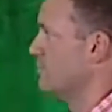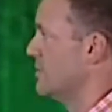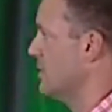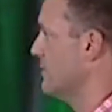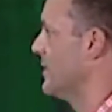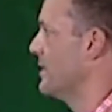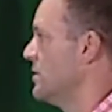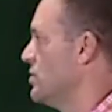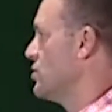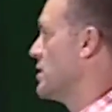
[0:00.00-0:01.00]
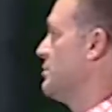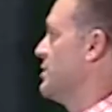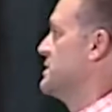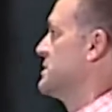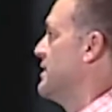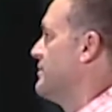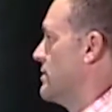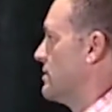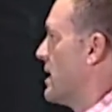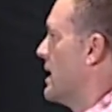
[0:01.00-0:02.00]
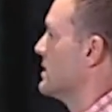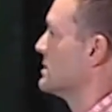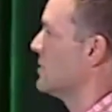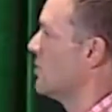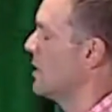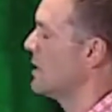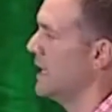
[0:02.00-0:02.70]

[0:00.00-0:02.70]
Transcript: you know, funding new companies left and right and so on.